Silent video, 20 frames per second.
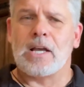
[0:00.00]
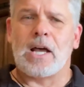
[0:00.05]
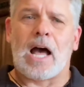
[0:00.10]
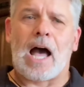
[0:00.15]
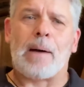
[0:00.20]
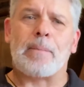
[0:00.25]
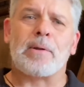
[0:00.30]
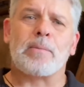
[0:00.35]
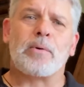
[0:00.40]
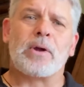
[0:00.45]

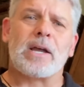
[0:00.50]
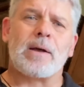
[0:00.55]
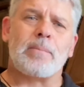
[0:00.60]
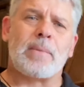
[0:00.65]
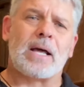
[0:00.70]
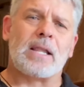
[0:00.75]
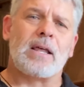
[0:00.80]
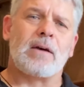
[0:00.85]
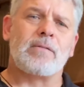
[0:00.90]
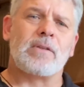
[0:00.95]
I'm going to bring up
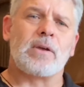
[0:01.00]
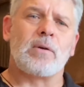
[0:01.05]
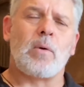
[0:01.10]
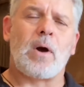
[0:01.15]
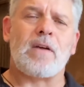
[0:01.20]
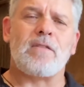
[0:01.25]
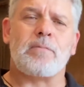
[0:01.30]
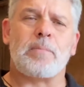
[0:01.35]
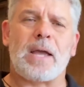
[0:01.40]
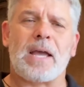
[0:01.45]
my lovely
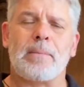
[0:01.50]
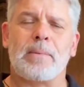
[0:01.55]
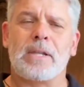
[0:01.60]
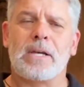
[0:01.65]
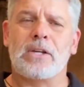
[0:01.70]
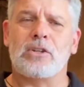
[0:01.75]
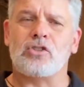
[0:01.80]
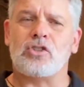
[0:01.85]
wife, Pamela,